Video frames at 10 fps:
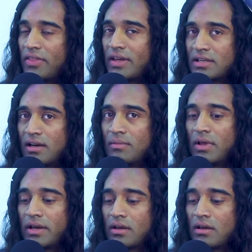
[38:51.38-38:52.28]
time,
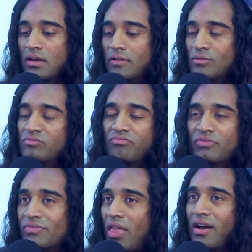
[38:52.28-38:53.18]
like
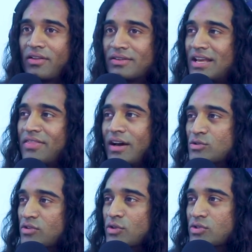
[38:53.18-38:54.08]

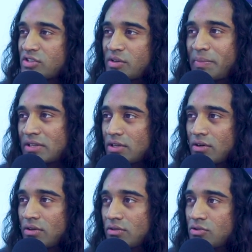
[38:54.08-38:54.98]
10,000 views is a big
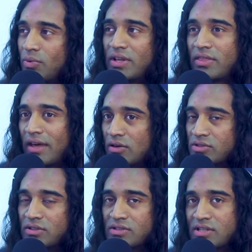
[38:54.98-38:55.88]
deal.
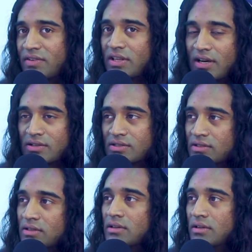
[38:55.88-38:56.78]
20,000, 70,000. Because you
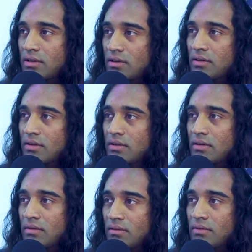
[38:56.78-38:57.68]
paid a higher bill
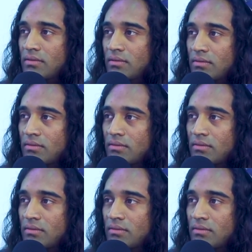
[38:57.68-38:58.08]
for internet.